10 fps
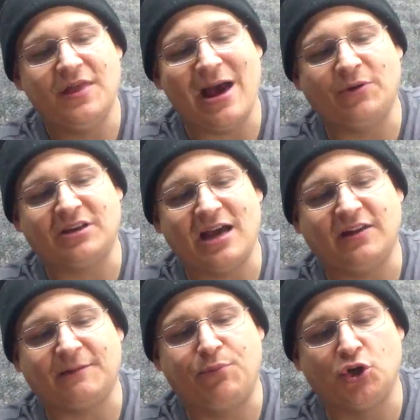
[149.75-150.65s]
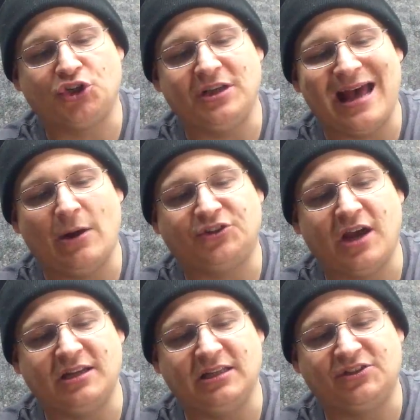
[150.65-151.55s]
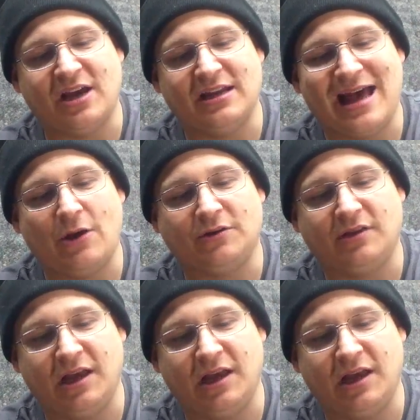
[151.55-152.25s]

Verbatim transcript: that would kind of like push the outside inside out,